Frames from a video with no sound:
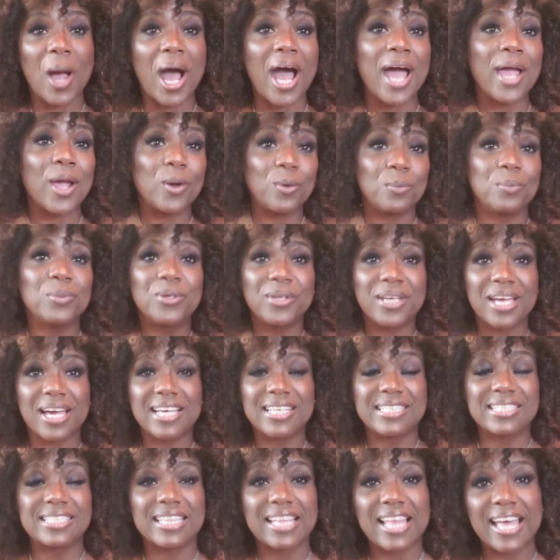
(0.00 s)
I hope you
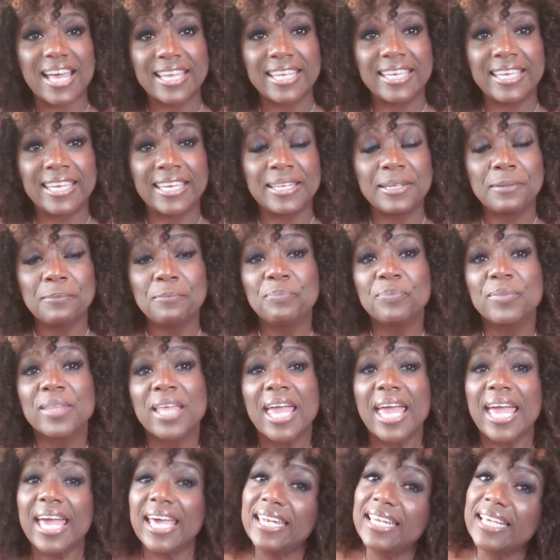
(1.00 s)
guys like it.
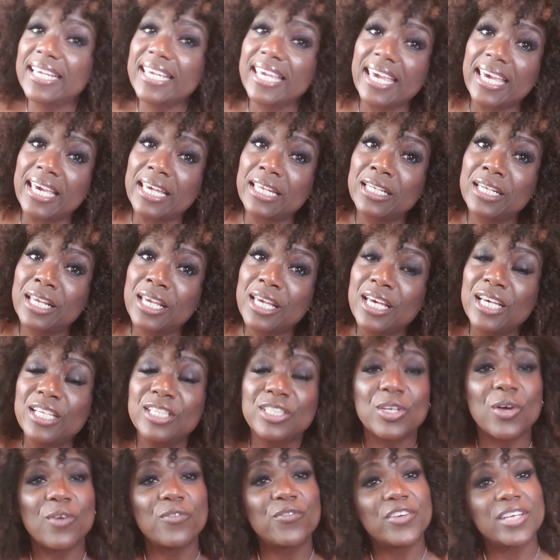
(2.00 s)
And again,
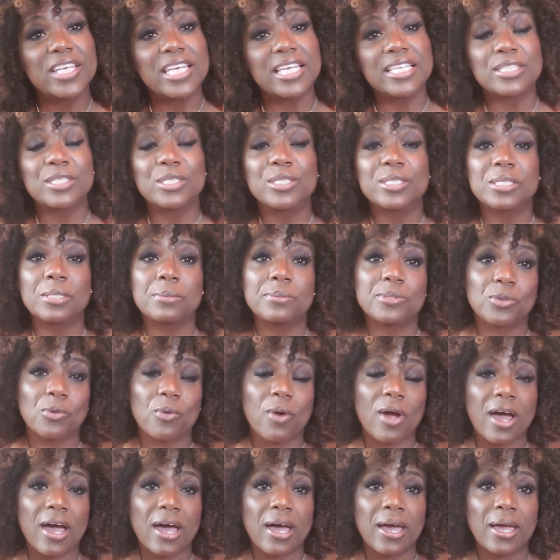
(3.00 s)
don't forget to
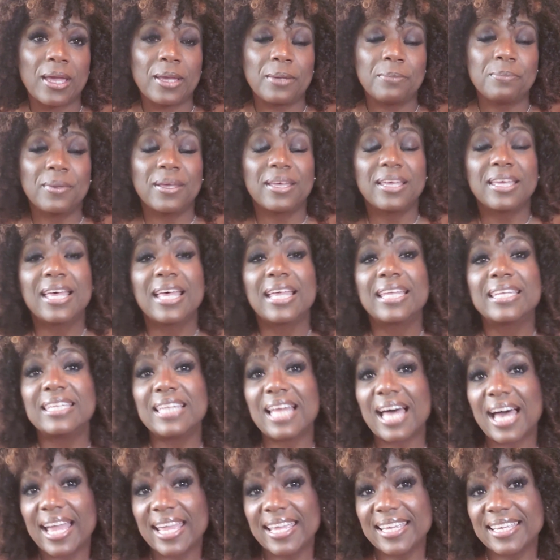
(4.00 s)
subscribe,
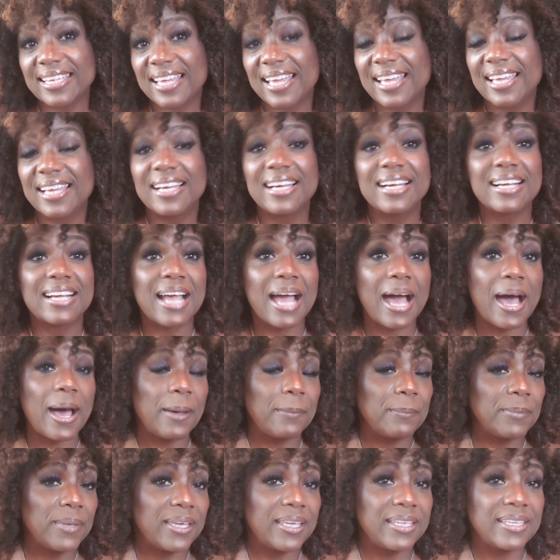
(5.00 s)
like,
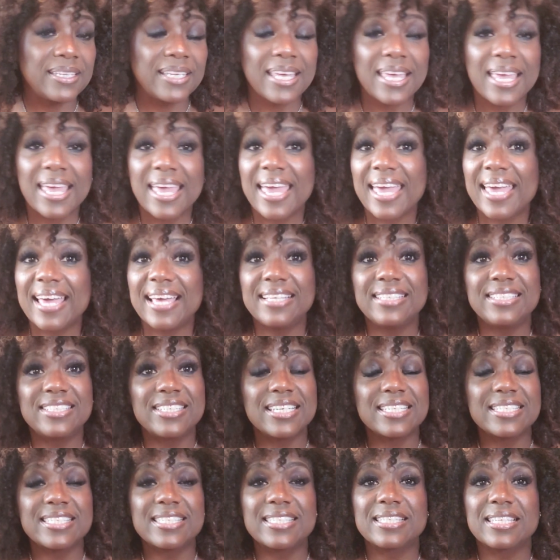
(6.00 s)
comment, and
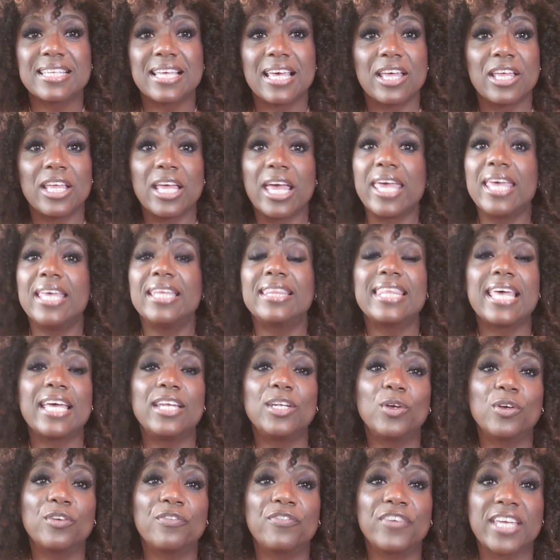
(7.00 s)
just hit that
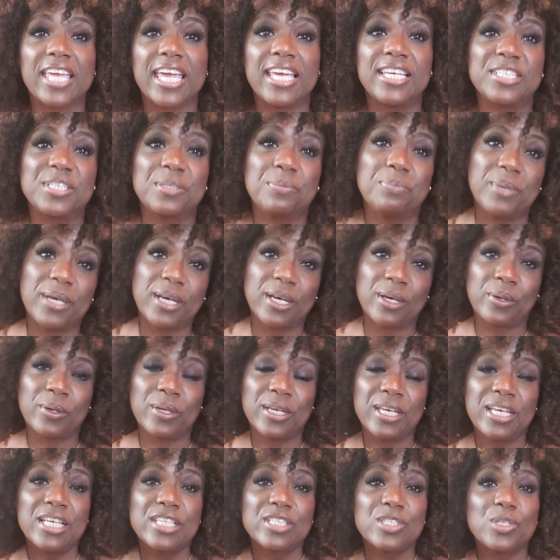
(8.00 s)
notification bell
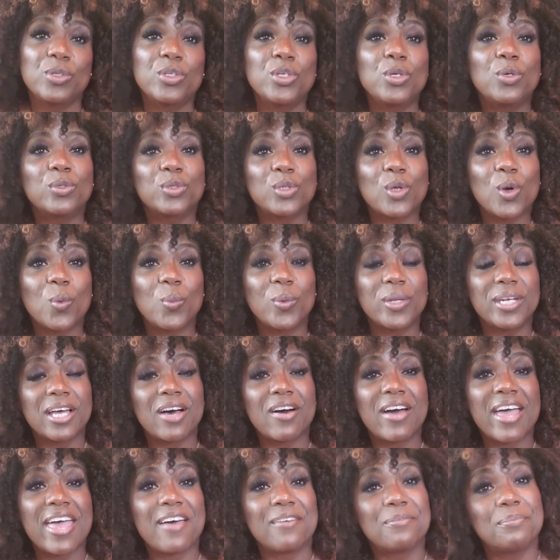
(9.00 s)
so you'll know when
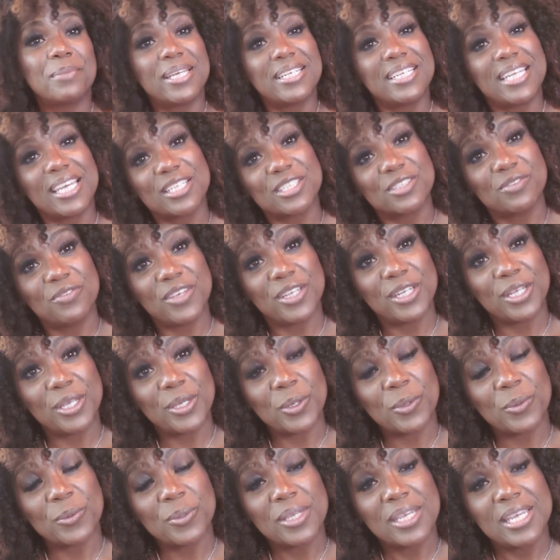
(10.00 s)
I'll have my next
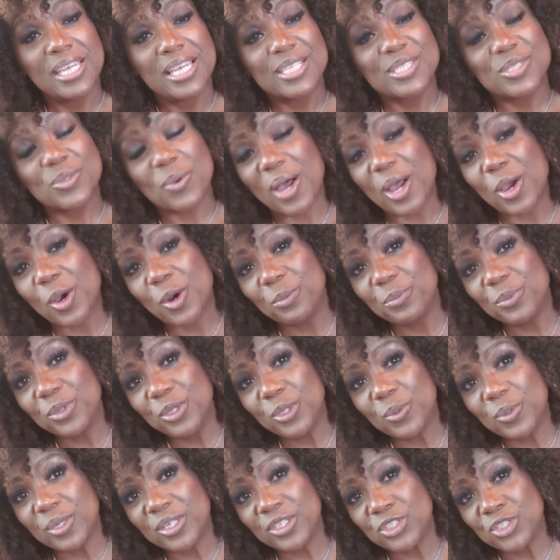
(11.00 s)
video. So I hope
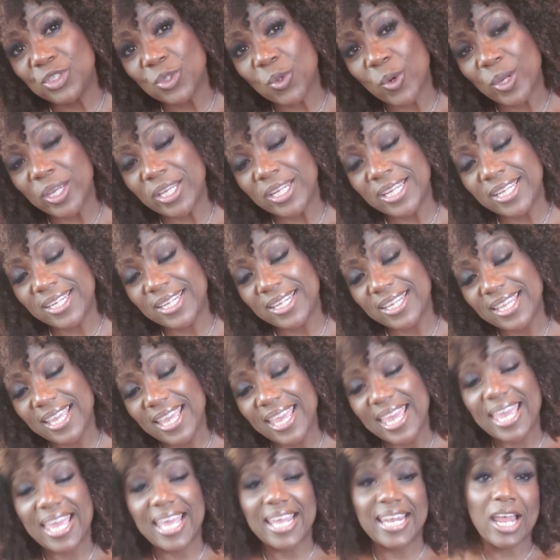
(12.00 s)
you enjoyed it,
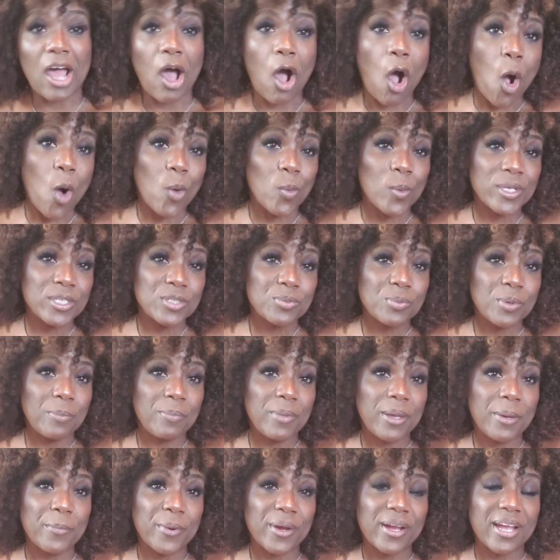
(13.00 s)
and always
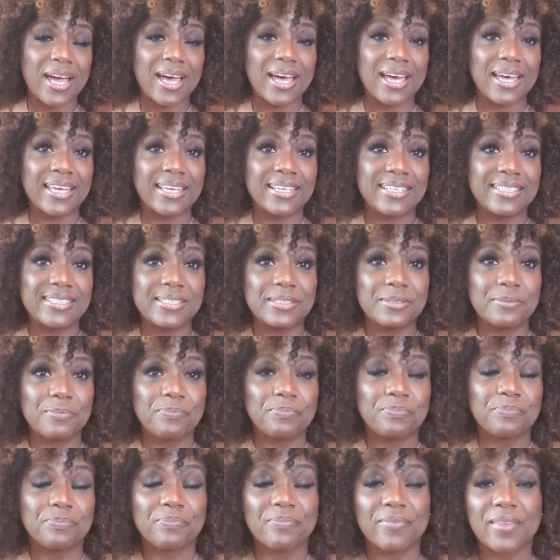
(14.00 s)
remember, guys,
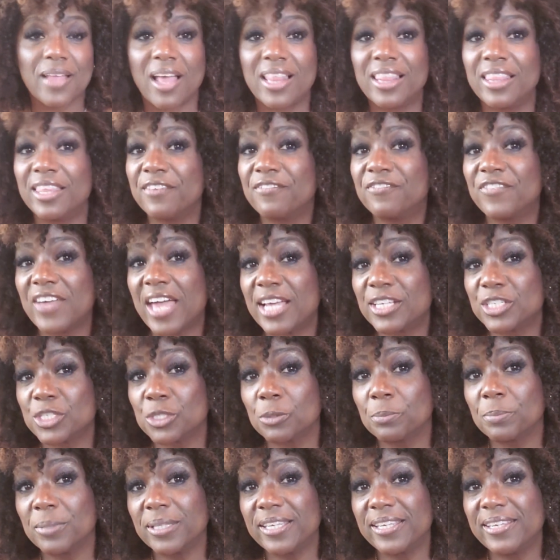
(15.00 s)
live
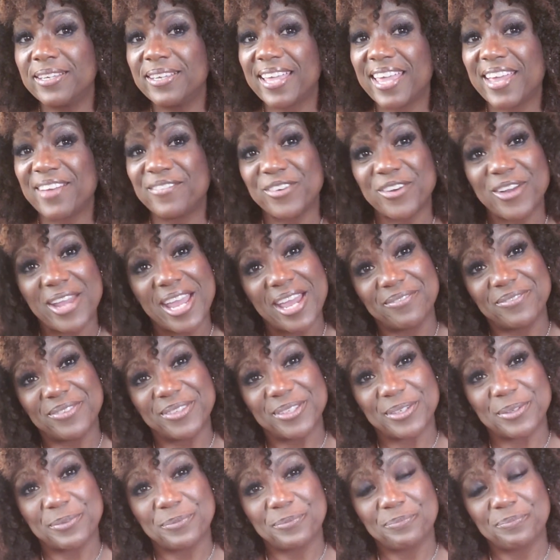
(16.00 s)
fashionably ever
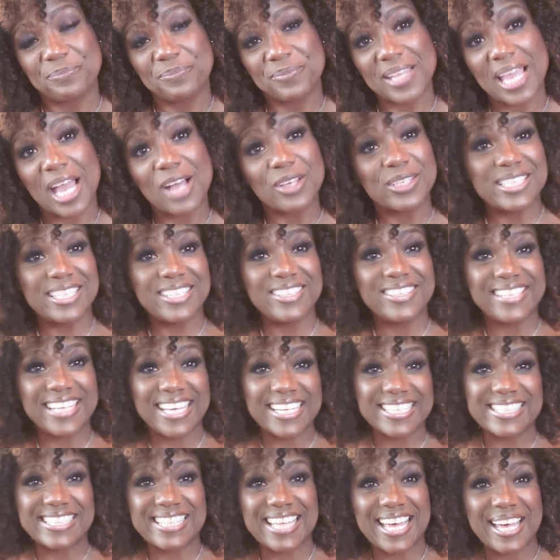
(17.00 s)
after. I'll see you
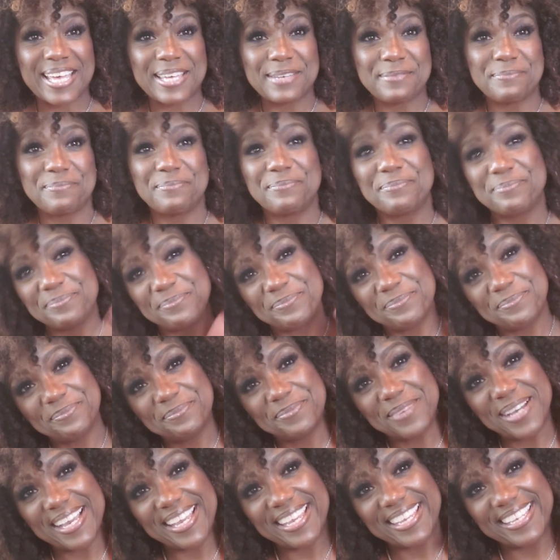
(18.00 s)
next time.
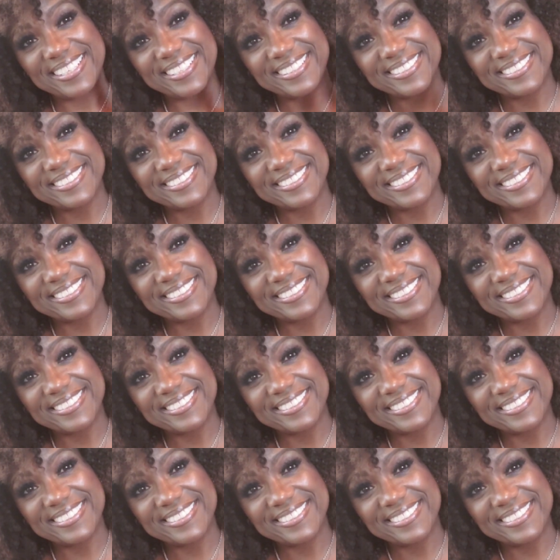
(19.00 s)
Bye.